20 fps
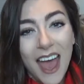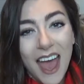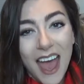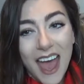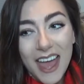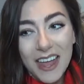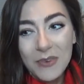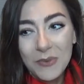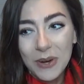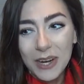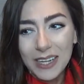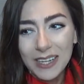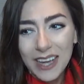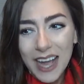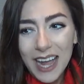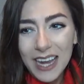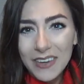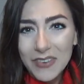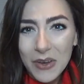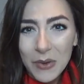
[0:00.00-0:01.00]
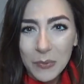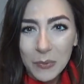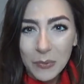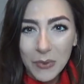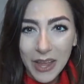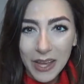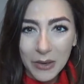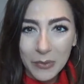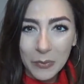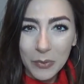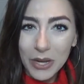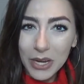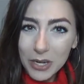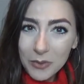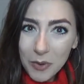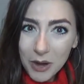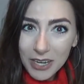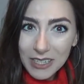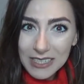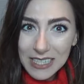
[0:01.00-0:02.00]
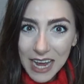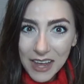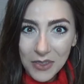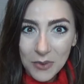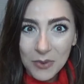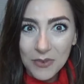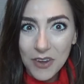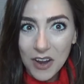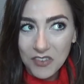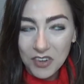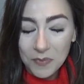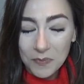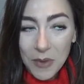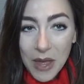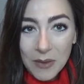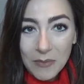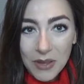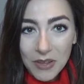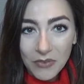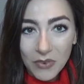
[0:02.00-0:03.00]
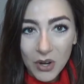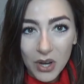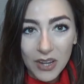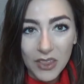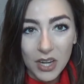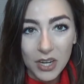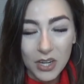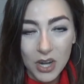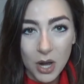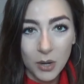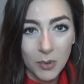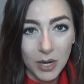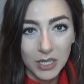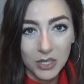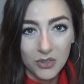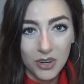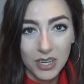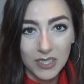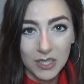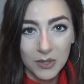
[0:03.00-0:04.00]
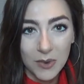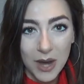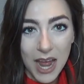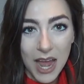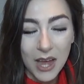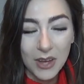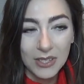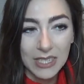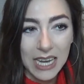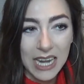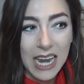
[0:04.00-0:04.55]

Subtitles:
And we're in kind of a like weird part of town that we've never been before and there are no restaurants around.